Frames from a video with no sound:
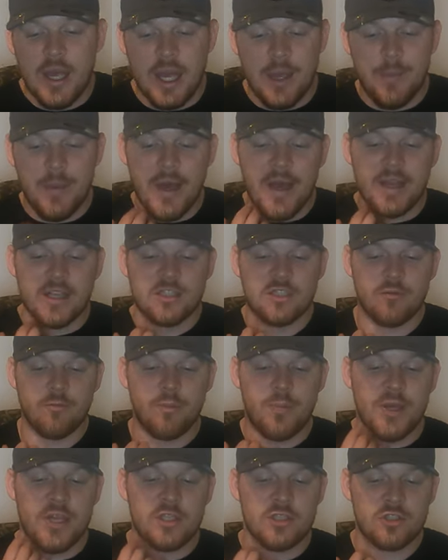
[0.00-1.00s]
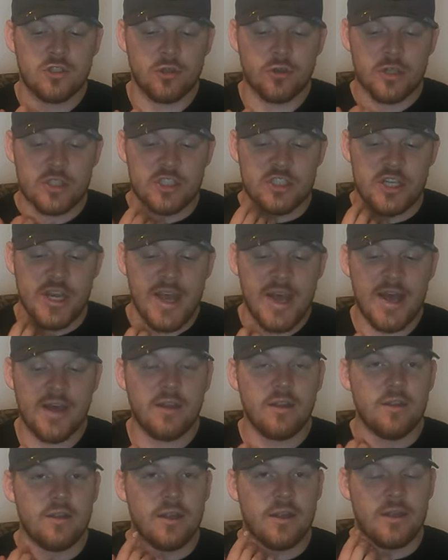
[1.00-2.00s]
a package of Big Jerk
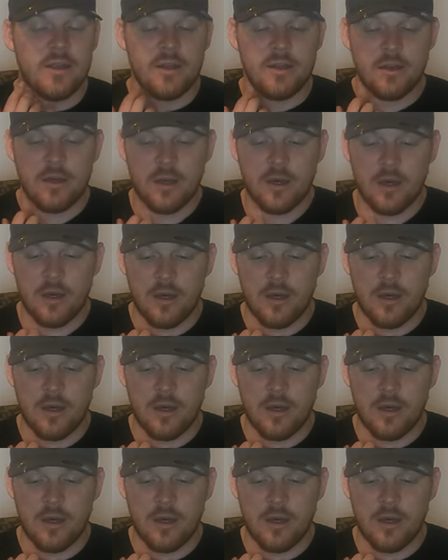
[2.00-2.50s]
Shad and